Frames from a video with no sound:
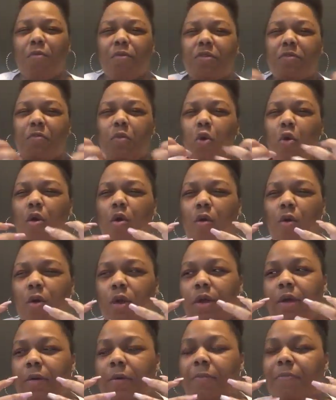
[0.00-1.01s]
was more on
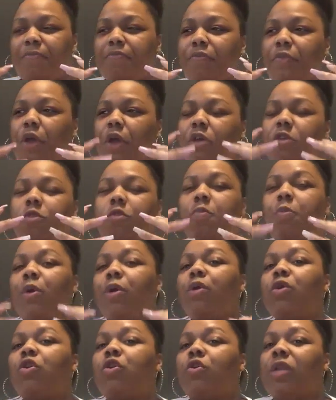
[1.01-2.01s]
a
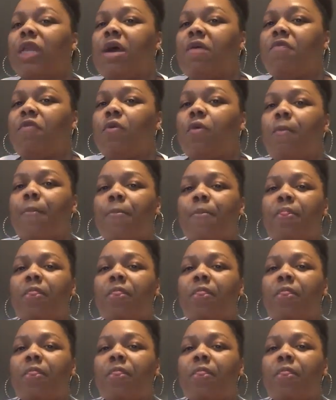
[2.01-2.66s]
spiritual level.